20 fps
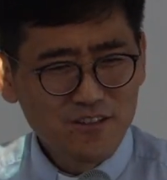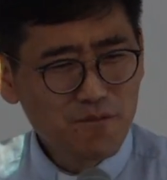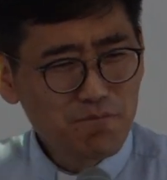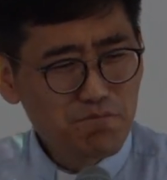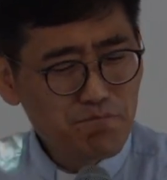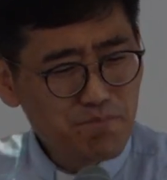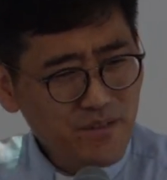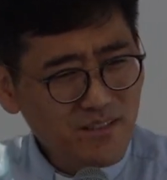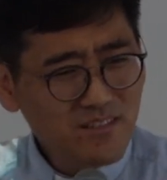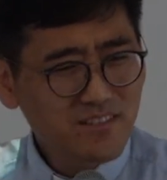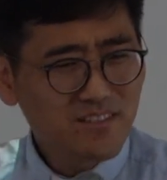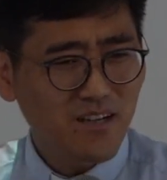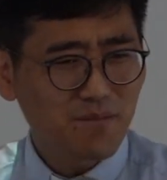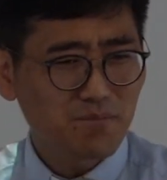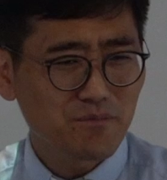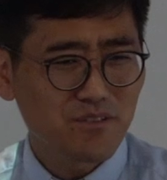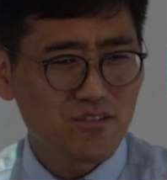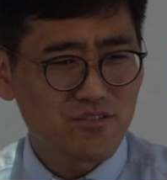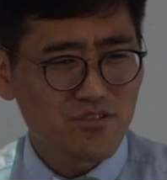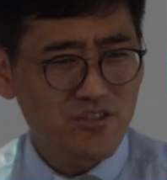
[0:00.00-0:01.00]
to build
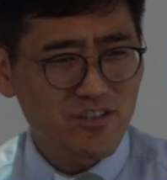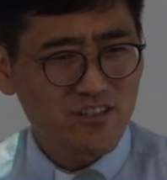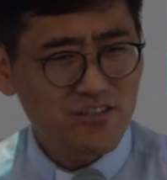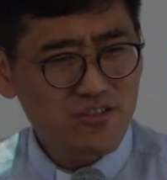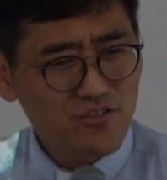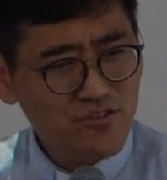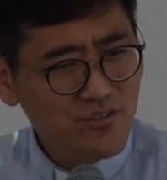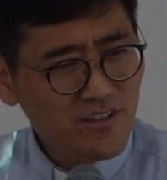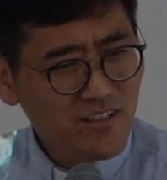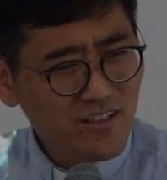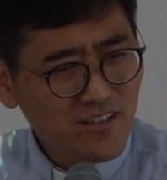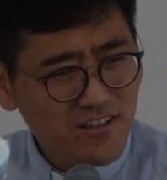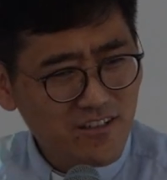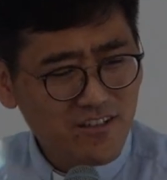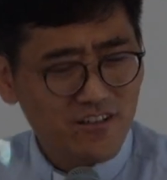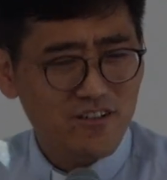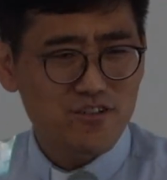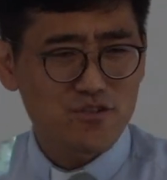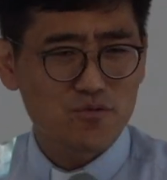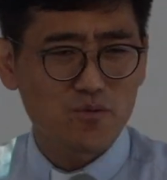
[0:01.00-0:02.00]
up the church, to
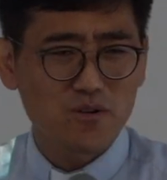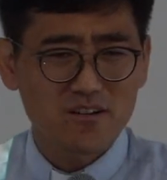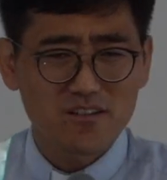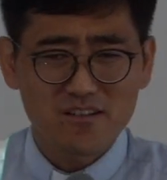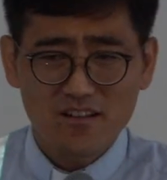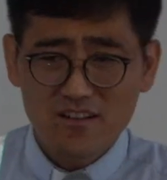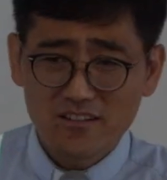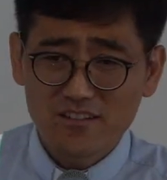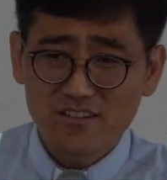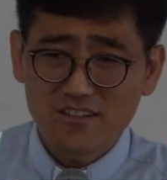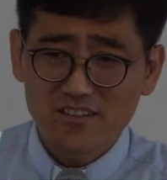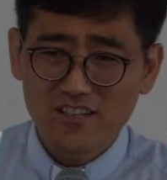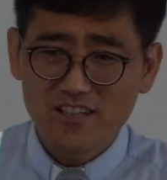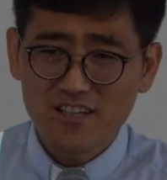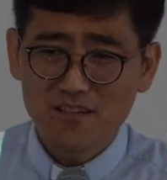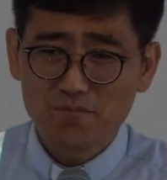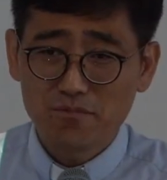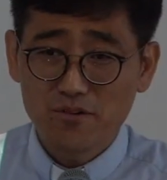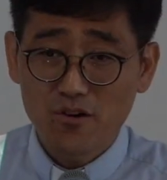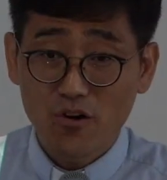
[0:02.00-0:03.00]
encourage one another to
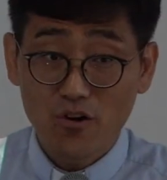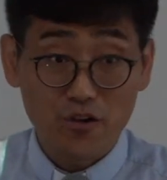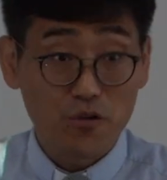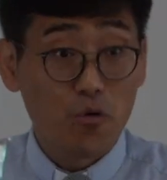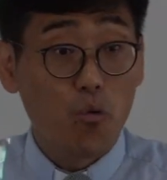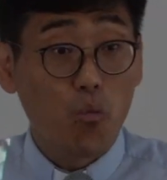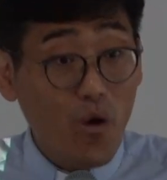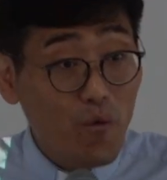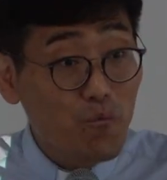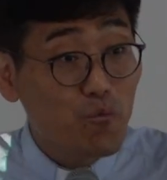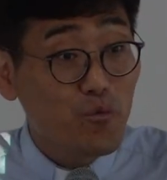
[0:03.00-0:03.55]
keep going,